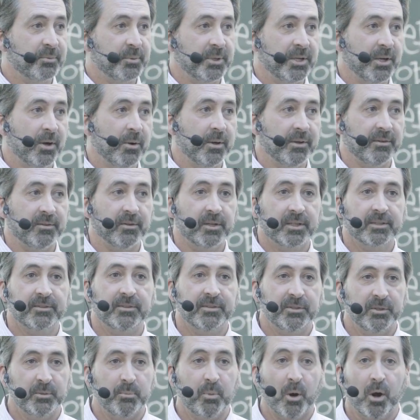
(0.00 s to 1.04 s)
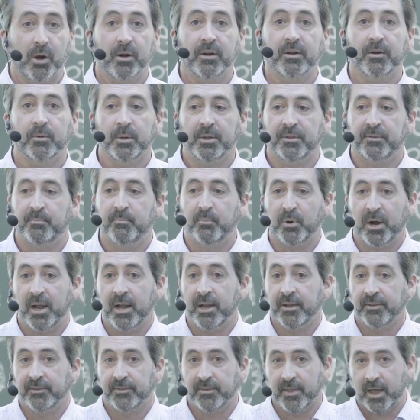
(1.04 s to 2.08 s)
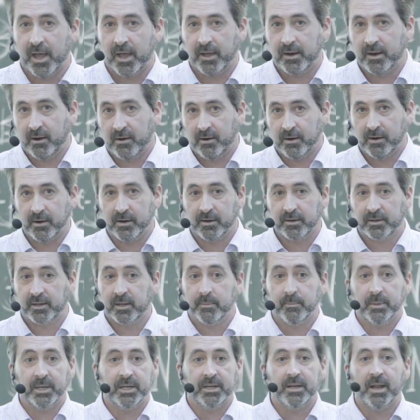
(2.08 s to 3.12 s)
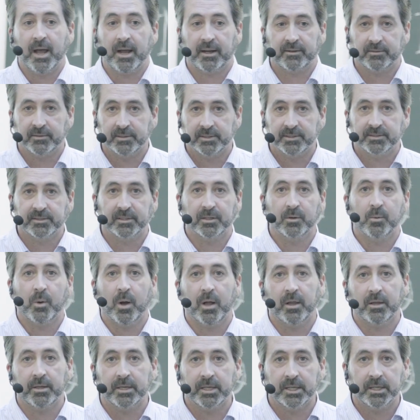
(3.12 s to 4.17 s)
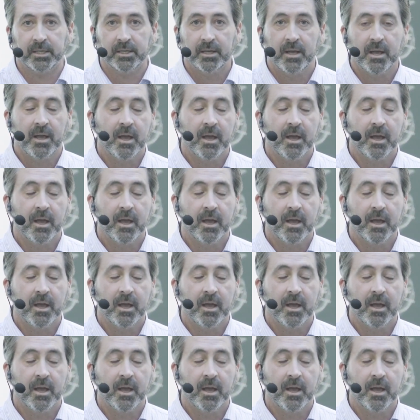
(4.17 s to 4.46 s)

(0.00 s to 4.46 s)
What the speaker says: we always look to partner with brands that are committed to excellence and quality